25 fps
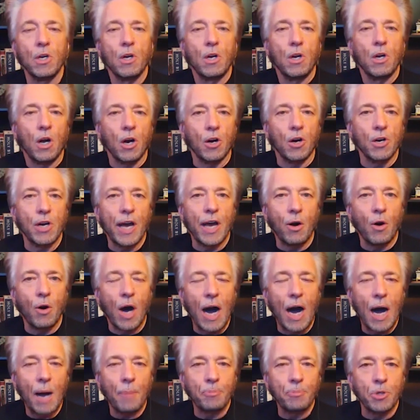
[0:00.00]
are now
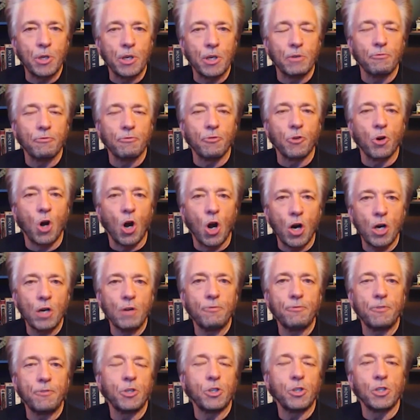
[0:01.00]
opting for
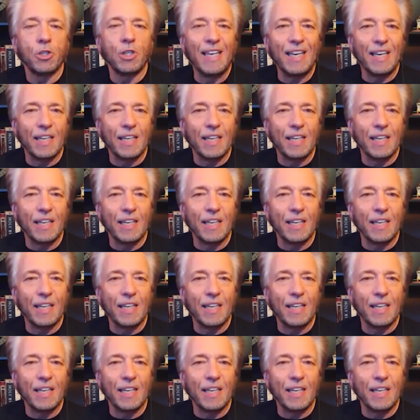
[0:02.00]
artificially